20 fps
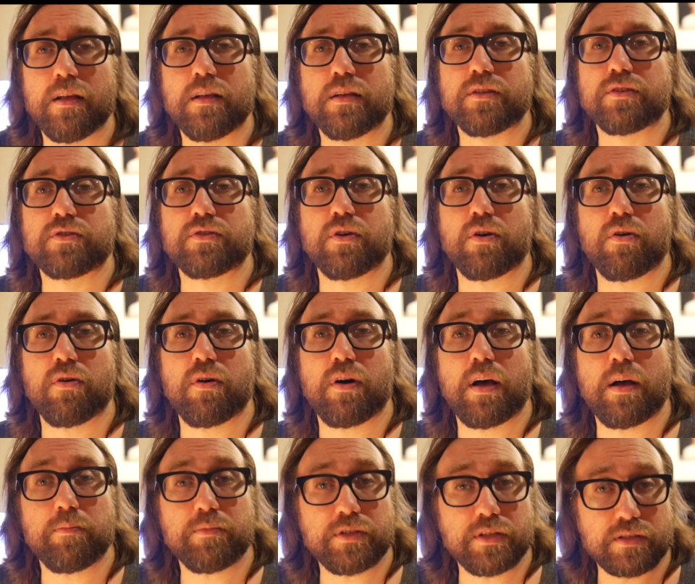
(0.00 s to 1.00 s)
So
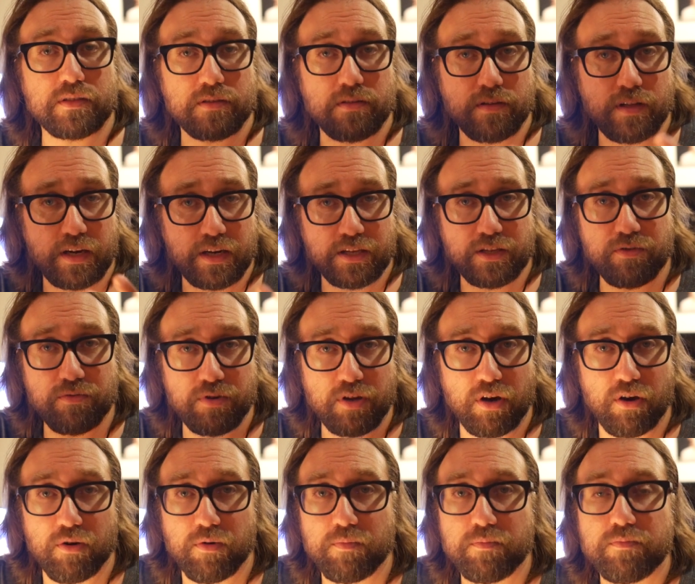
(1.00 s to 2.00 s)
I'm just letting you
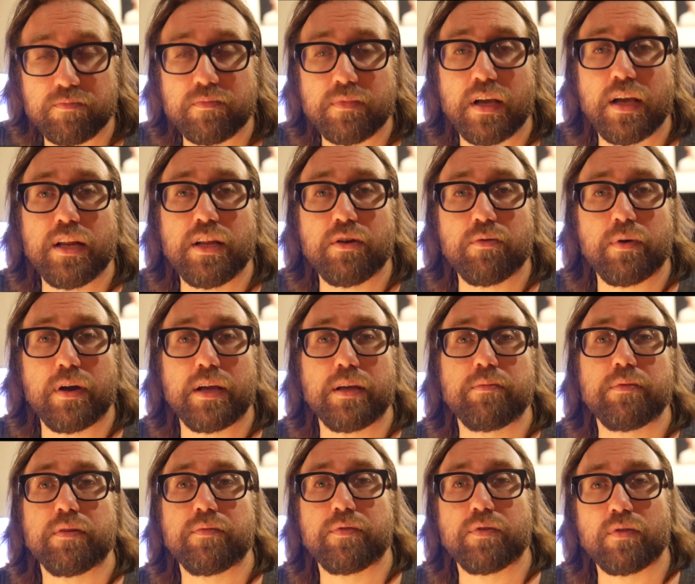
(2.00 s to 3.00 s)
know. Anyway,
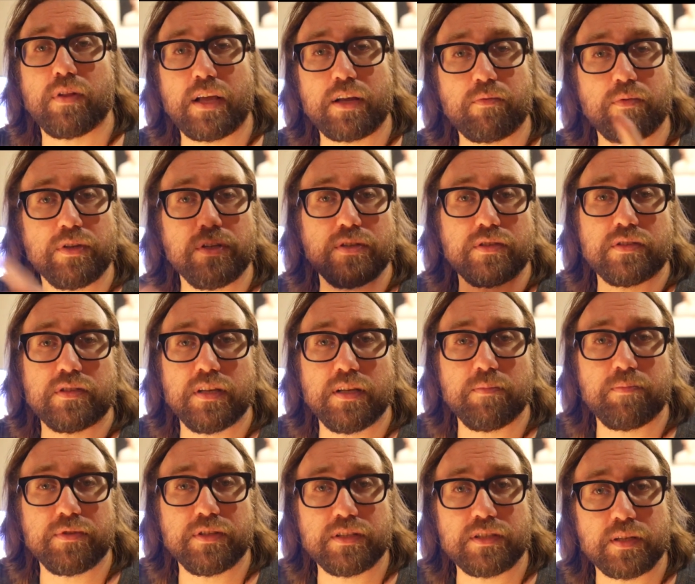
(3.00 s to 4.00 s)
if you like what you see,
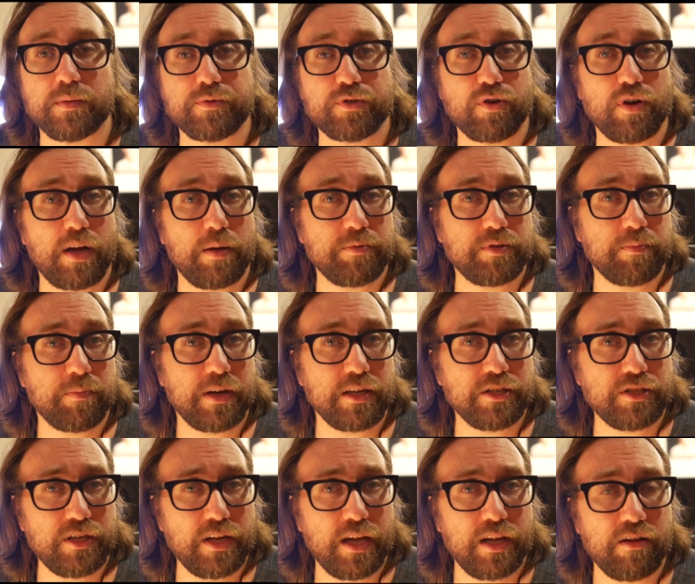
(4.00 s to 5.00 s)
please subscribe to my
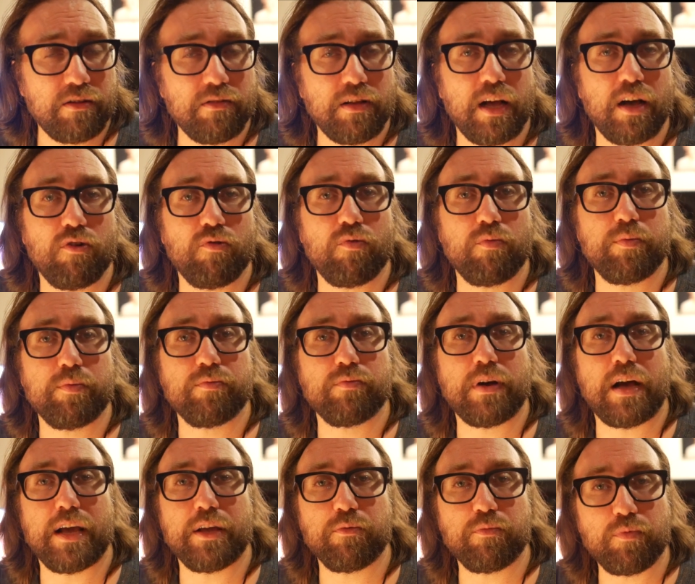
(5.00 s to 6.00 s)
channel. I will,
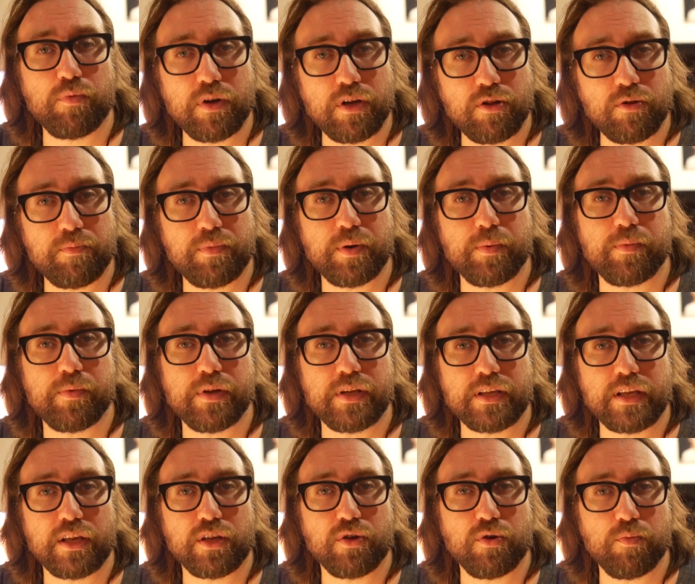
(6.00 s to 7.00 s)
I will be
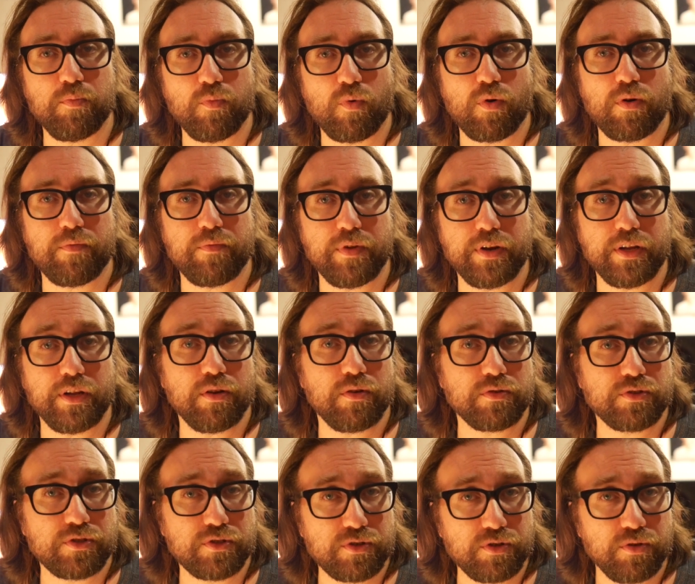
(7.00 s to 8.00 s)
bringing you more
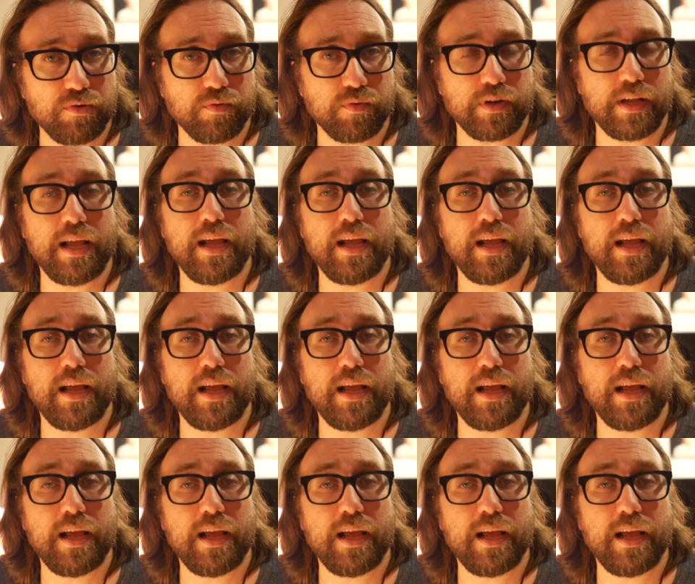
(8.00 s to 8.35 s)
videos soon.